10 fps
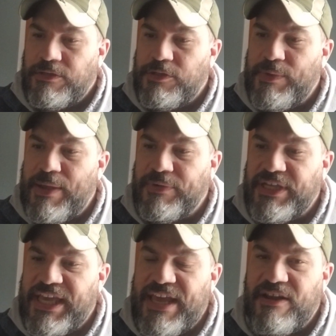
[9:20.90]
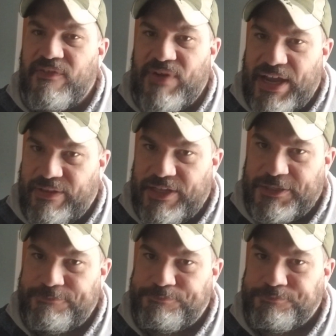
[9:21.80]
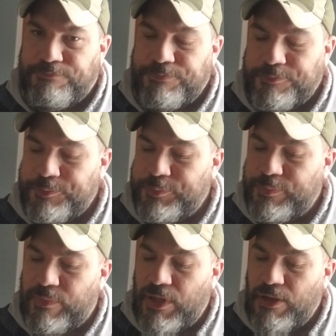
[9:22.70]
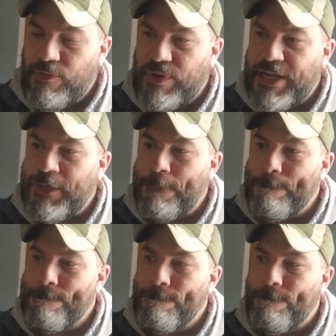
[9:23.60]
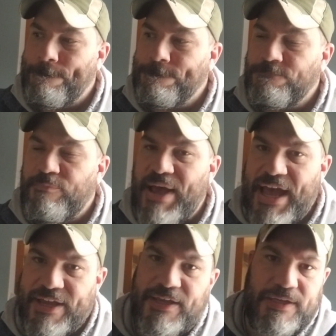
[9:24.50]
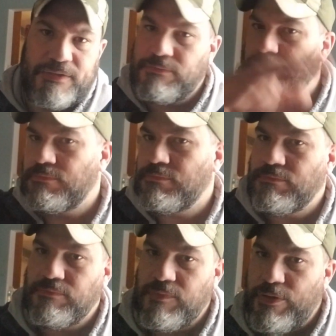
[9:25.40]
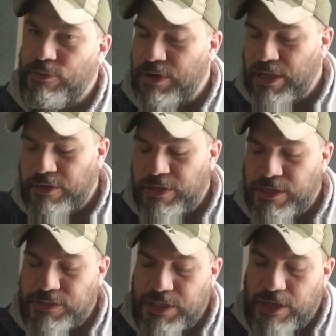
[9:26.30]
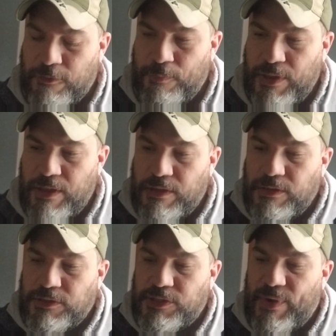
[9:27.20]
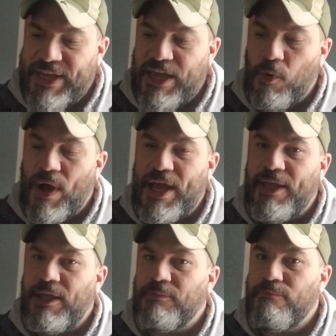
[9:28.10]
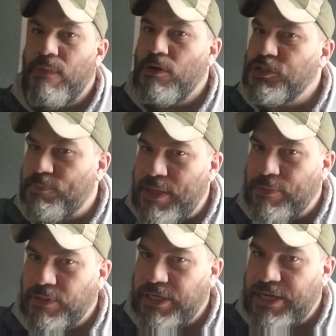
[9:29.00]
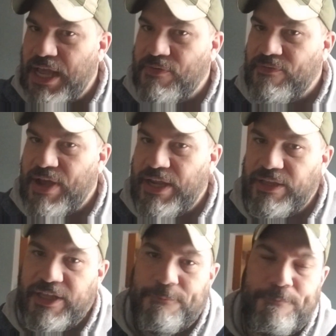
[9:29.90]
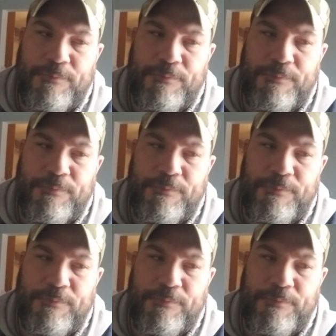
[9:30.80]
to be able to get a violin, right? Back 300 years ago. So I get why most people didn't have a violin,